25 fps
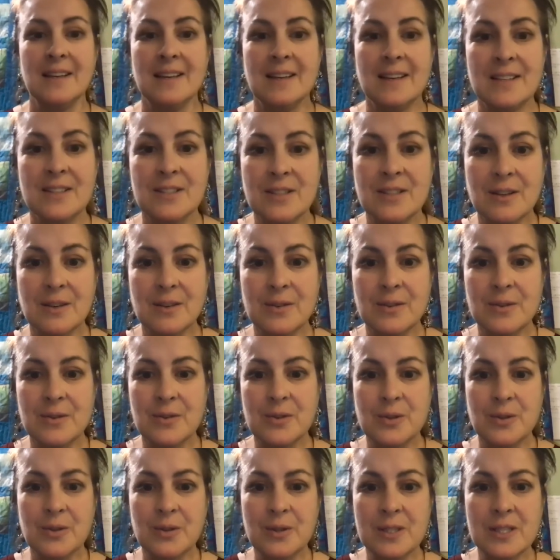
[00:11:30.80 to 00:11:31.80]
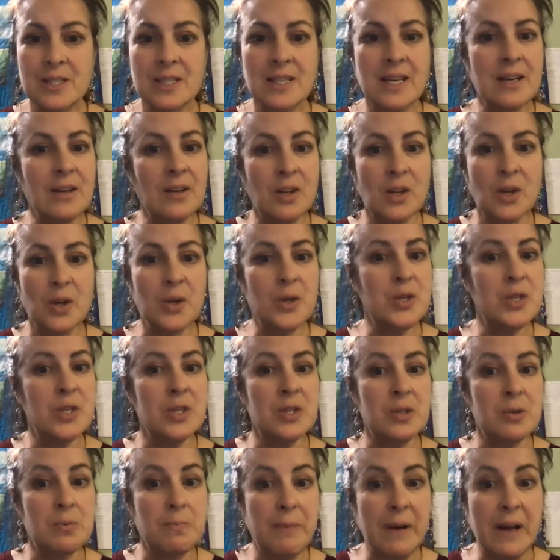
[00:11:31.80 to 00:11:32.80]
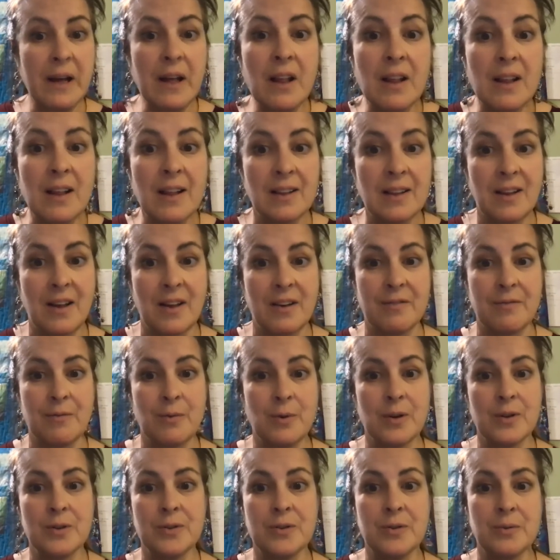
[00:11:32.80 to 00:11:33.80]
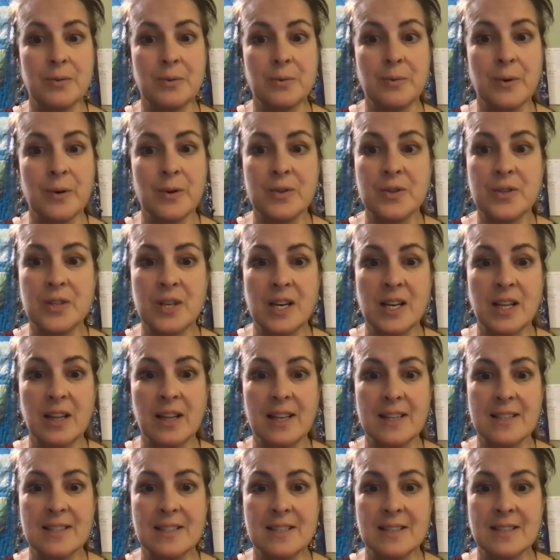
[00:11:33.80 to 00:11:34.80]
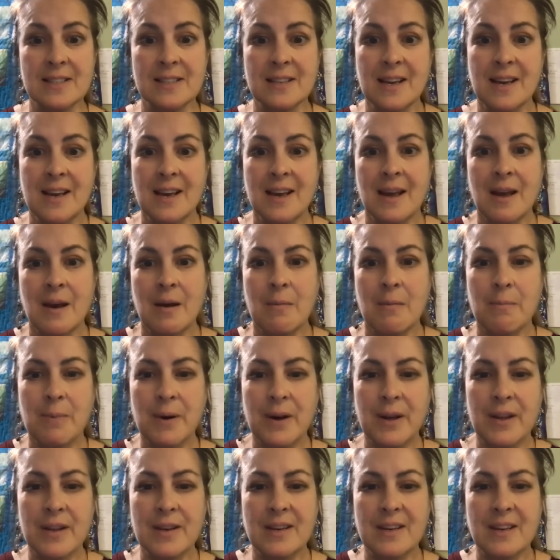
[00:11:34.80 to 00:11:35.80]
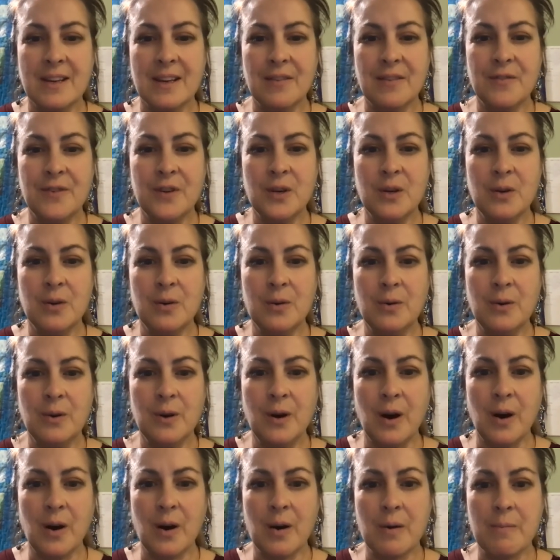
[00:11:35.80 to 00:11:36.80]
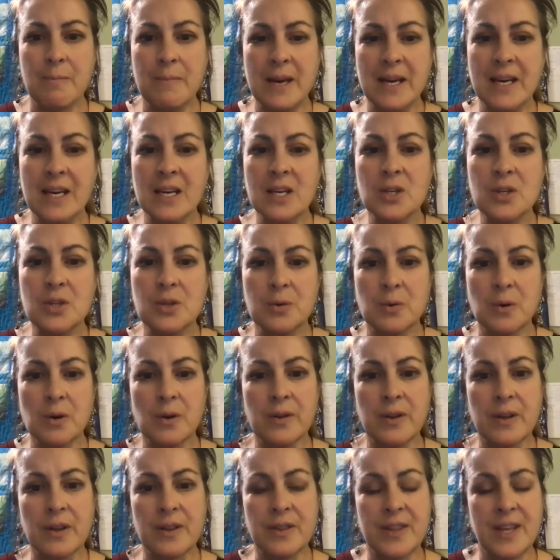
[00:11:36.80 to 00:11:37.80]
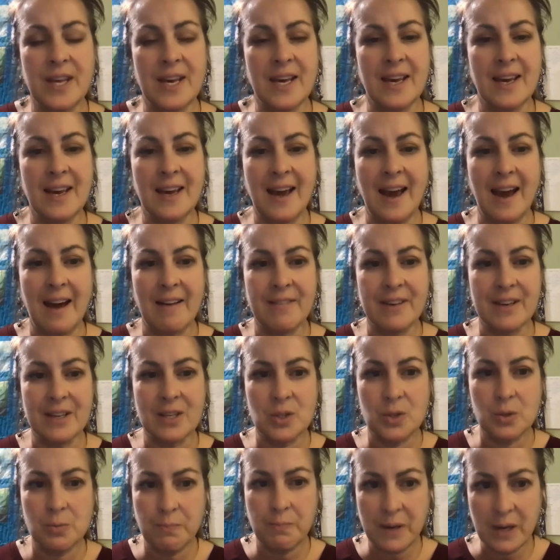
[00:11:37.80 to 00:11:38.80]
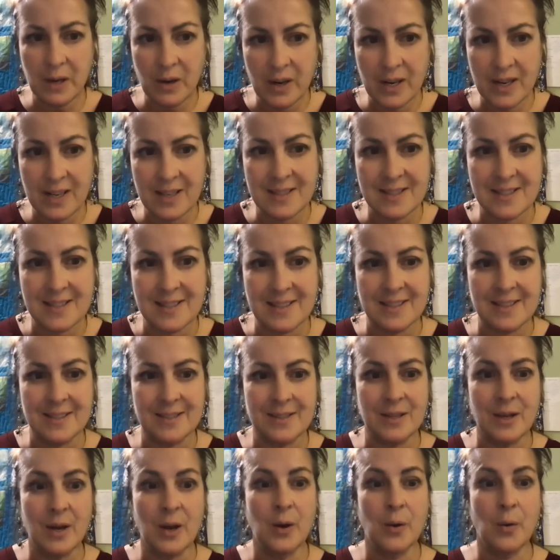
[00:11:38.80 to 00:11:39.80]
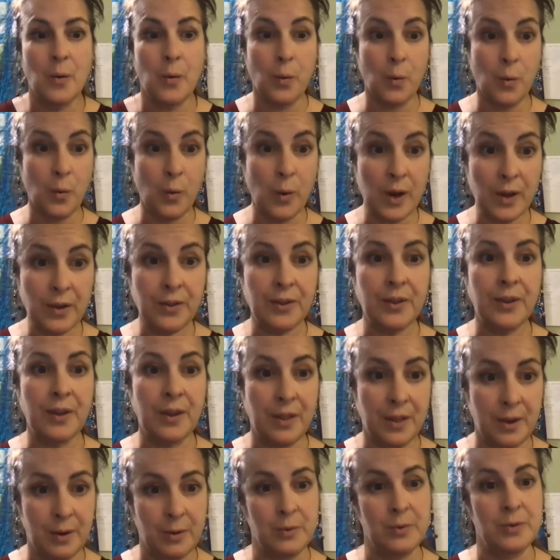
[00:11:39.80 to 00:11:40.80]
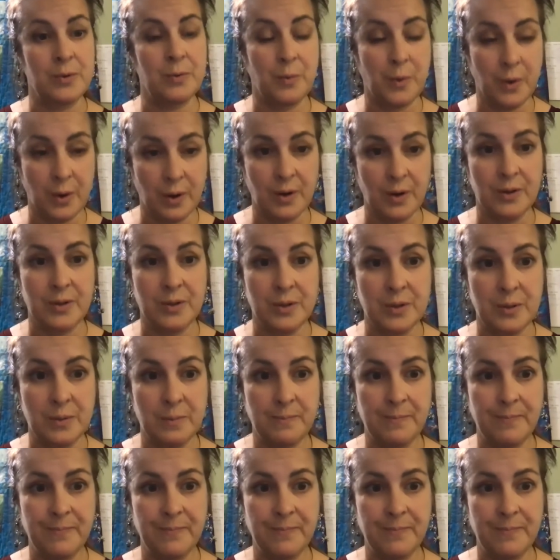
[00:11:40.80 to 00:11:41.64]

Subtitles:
So students learn to spell a lot of words through word study lessons, but if you are making sure that they have experiences with those words,